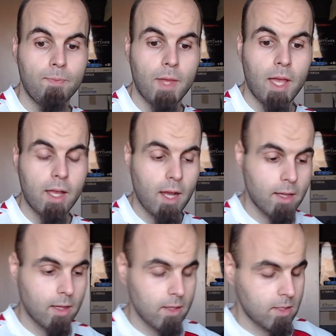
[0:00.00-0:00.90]

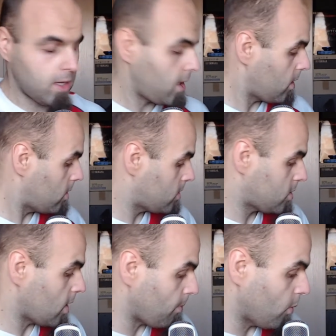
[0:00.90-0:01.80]
got this here a
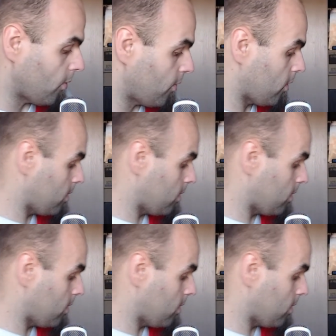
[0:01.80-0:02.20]
subwoofer,